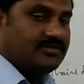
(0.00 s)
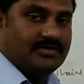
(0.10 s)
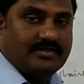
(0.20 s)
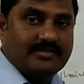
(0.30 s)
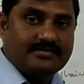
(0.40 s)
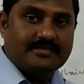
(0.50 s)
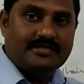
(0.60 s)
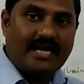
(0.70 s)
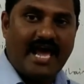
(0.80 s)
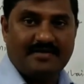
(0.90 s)
So this
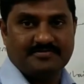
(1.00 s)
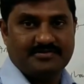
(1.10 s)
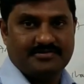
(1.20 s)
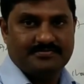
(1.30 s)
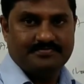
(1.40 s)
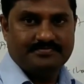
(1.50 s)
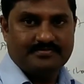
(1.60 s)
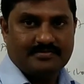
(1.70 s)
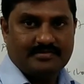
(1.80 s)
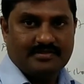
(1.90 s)
traps
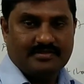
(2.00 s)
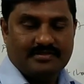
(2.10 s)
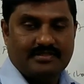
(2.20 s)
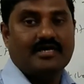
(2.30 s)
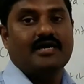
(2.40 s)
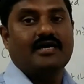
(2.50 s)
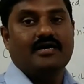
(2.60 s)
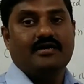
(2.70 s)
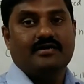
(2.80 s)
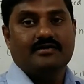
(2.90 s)
the
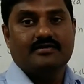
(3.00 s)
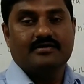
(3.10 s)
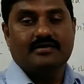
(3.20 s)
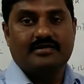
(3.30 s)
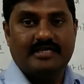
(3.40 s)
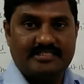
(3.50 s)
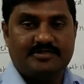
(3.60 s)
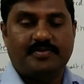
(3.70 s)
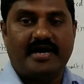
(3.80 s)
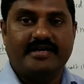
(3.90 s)

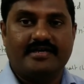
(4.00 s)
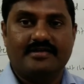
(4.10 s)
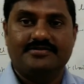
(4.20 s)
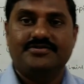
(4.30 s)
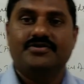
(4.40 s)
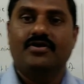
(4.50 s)
dust particles